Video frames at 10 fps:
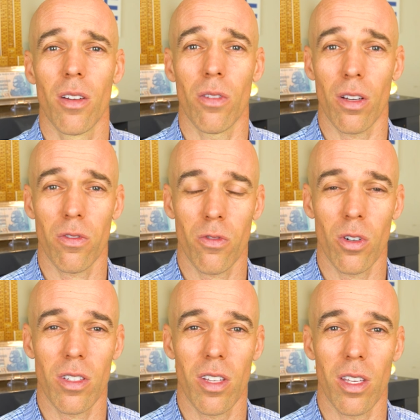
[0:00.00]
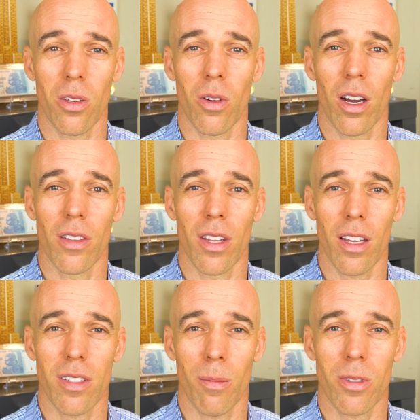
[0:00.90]
Look forward to seeing you on the
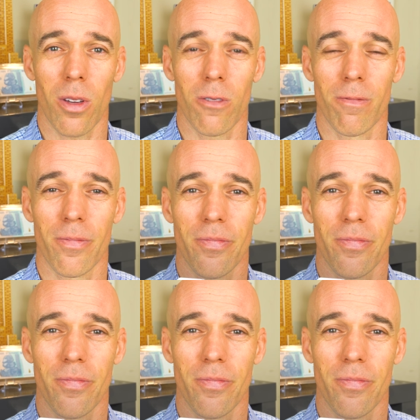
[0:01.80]
next episode.